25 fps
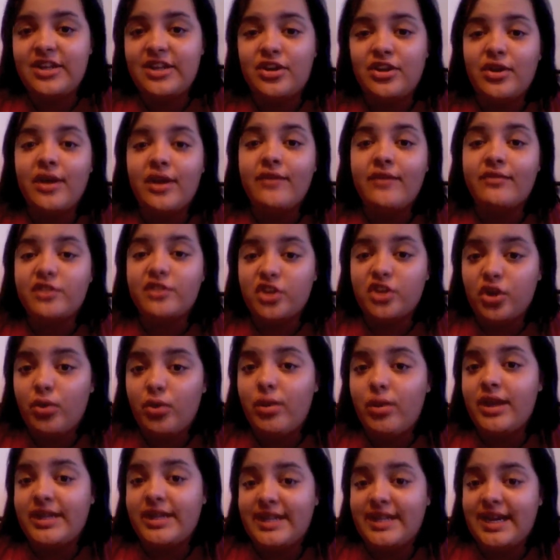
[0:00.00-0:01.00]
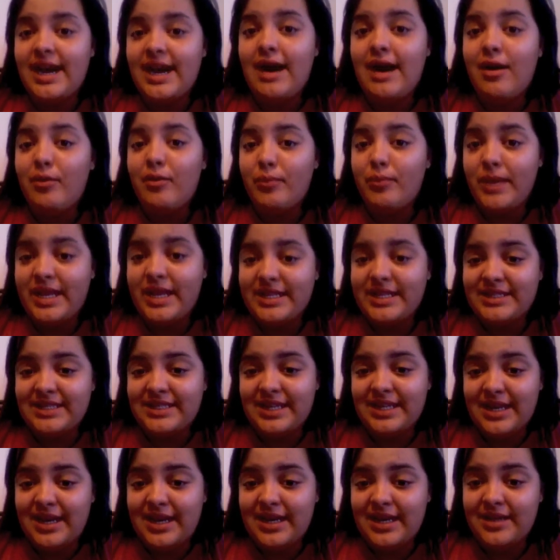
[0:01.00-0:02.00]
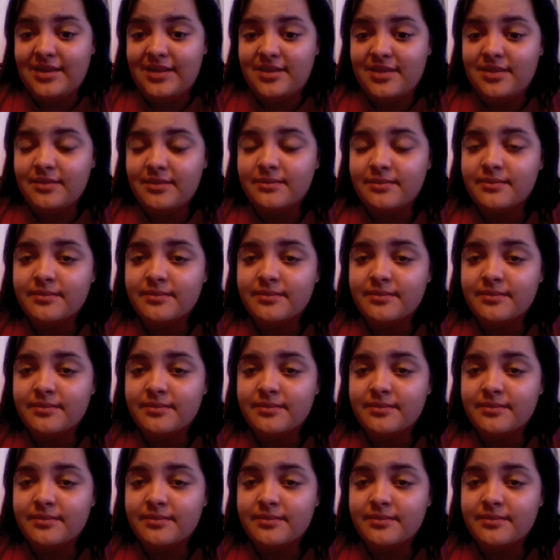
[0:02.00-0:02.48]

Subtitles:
You have no idea how amazing it is.